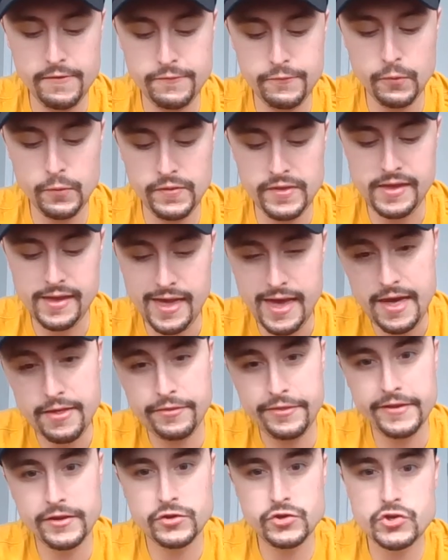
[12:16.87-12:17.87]
for the
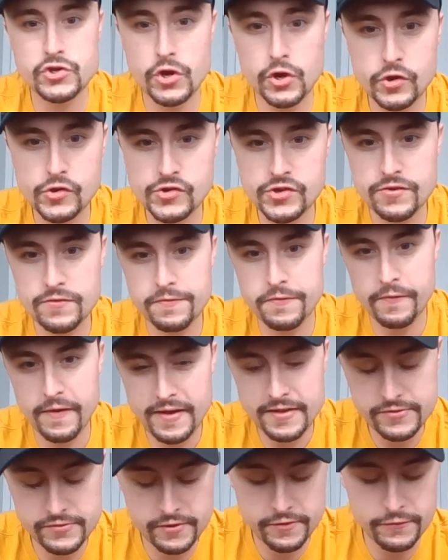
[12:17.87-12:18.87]
Catholic Church in
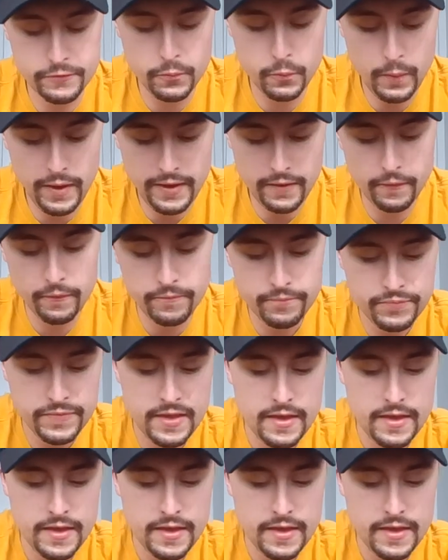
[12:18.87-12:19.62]
France as well.